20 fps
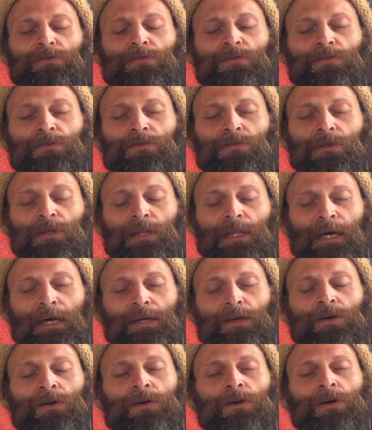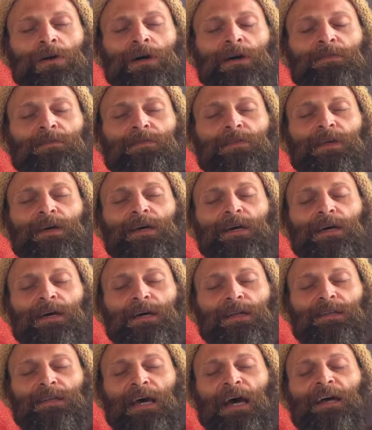to let go of the
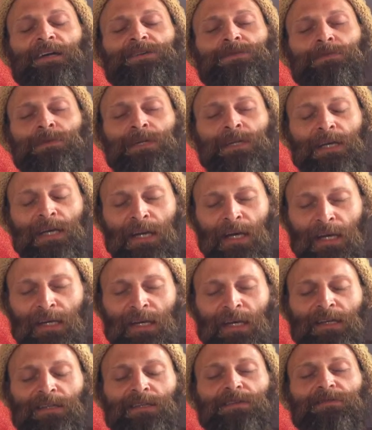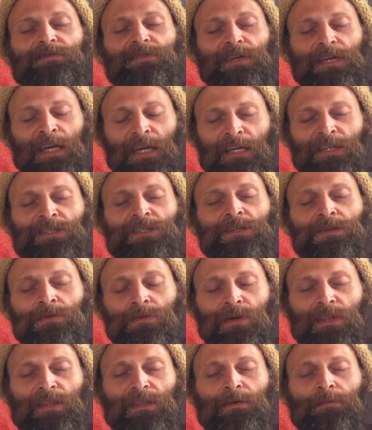attachment and
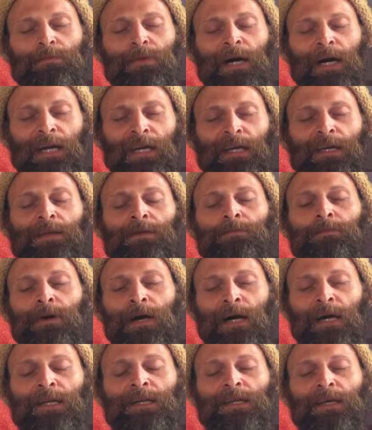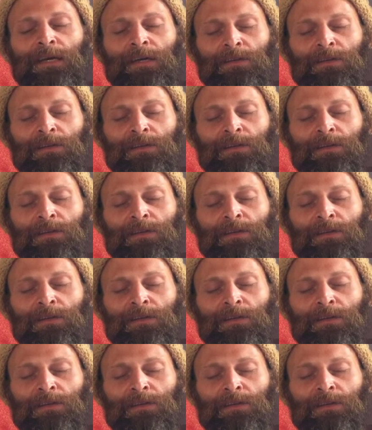identification with the body and mind